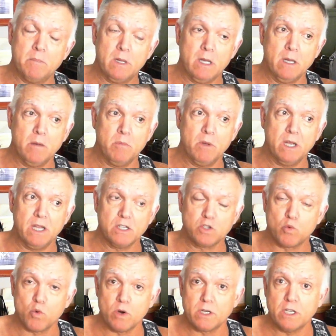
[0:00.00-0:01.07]
it gets
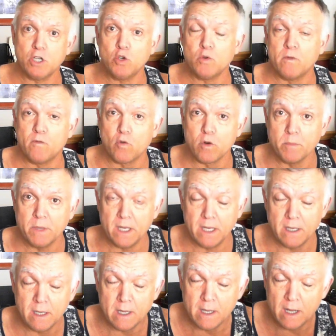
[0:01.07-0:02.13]
worked in uniformly.
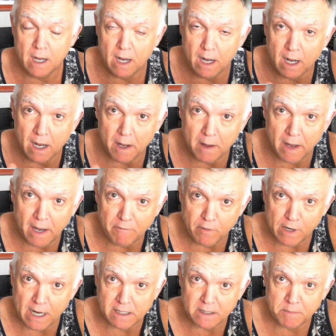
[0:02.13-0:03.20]
I
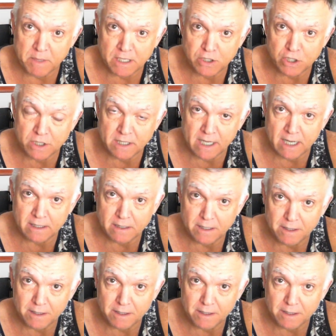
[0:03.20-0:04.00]
forgot to mention that